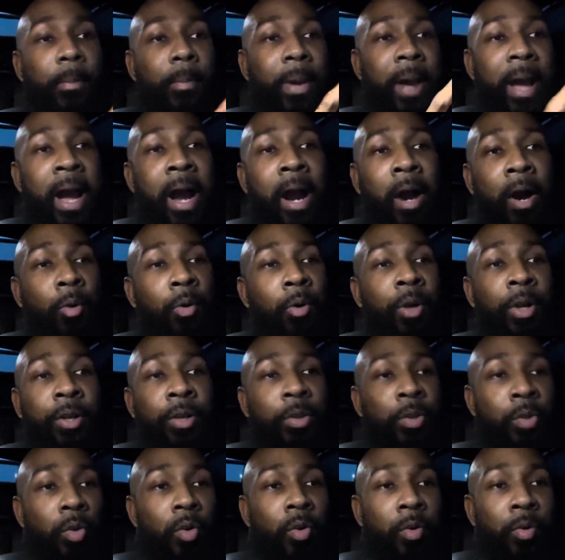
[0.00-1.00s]
power,
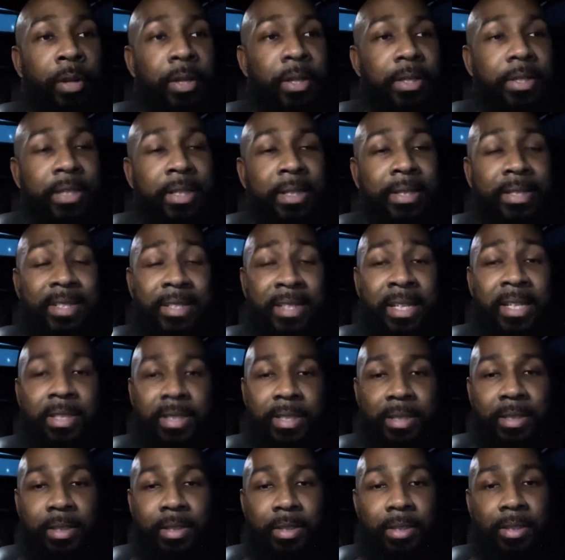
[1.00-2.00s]
endurance, and
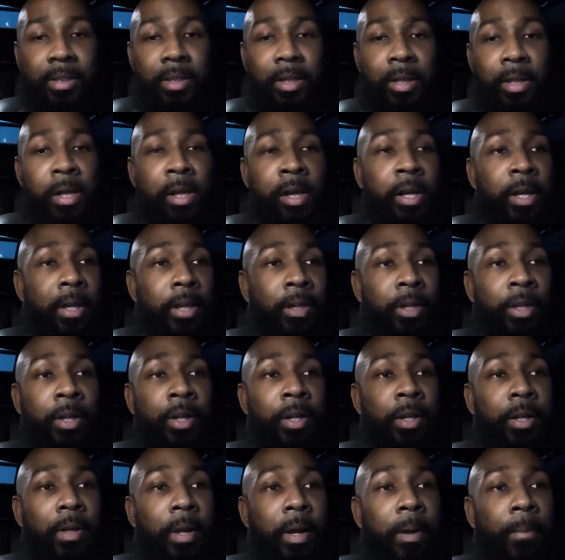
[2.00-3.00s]
senses,
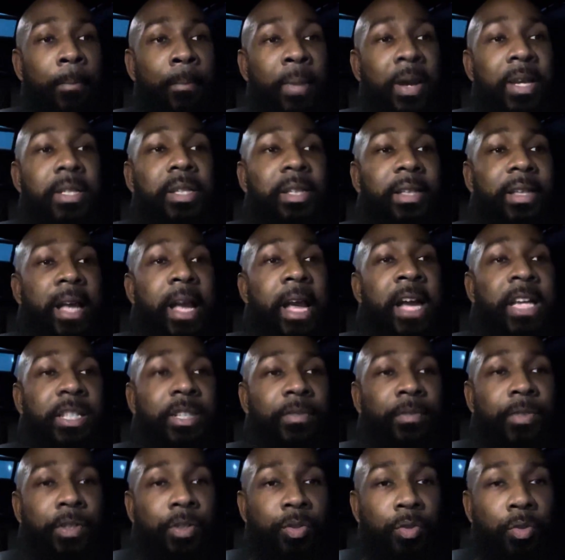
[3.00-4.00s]
you're basically
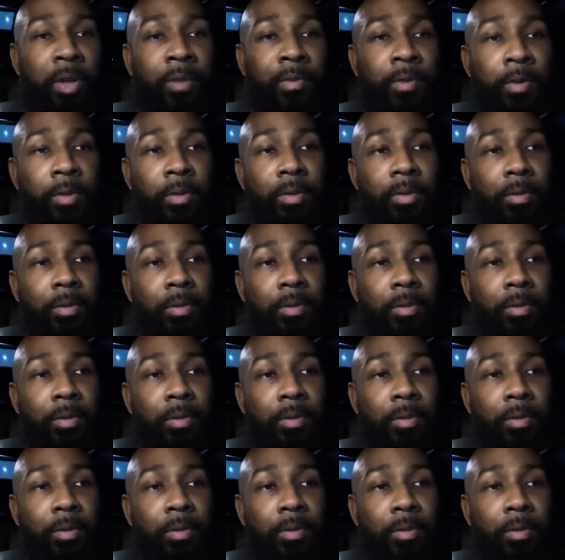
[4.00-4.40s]
asking for trouble.